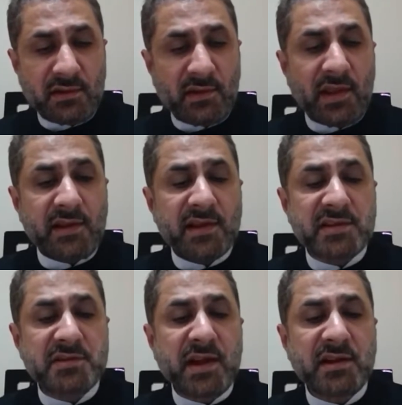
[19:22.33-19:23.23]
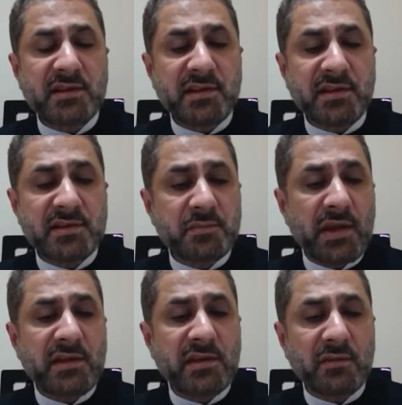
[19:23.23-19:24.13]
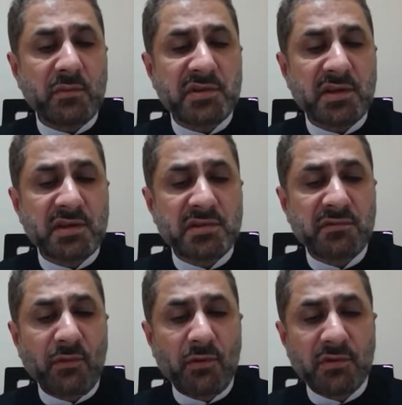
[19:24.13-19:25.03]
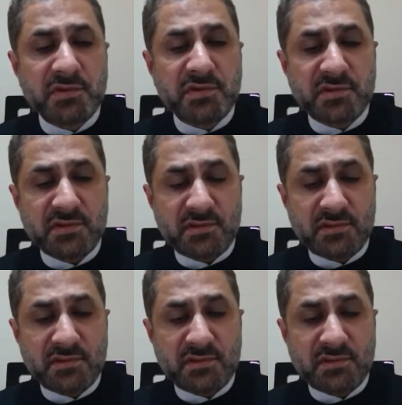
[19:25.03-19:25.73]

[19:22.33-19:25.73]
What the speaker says: They had extracted his bedding with such force.